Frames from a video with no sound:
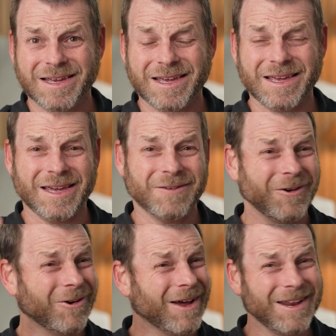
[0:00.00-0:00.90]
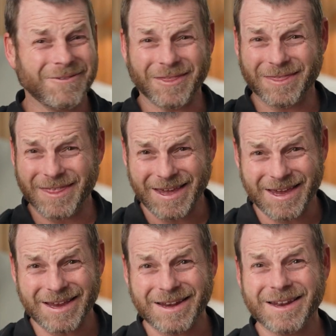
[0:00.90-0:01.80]
If you're not even
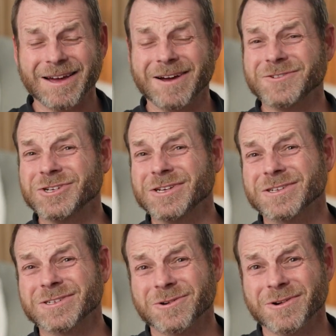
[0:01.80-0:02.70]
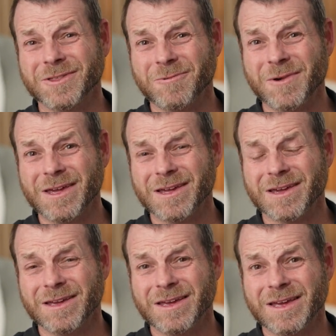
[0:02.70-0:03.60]
thinking of Jesus during the
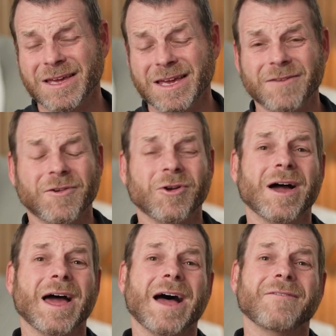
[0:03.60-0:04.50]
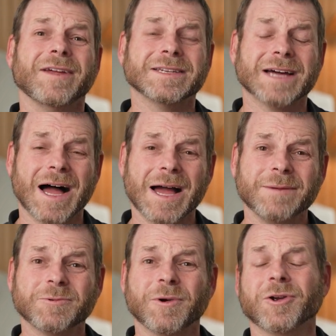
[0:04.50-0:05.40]
week, if you're not having
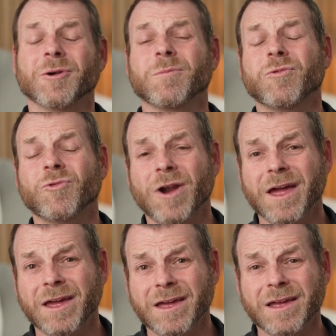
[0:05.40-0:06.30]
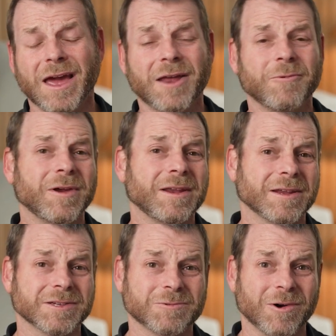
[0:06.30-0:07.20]
times where you're praying and
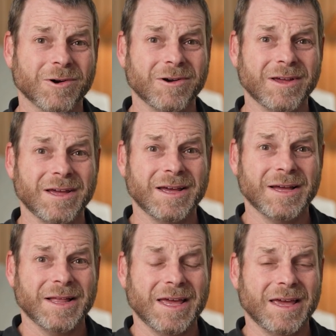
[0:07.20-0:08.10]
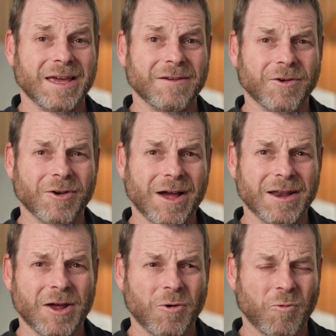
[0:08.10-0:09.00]
reading his word, if you're
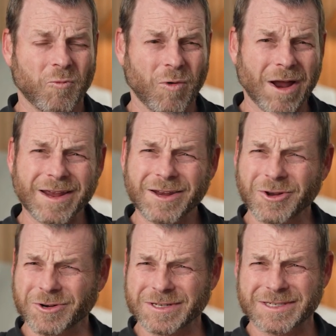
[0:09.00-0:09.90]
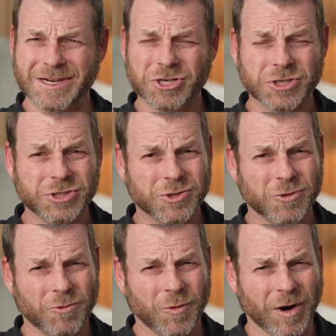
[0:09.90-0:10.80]
not running your decisions
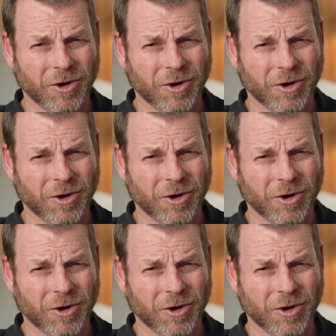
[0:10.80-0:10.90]
through a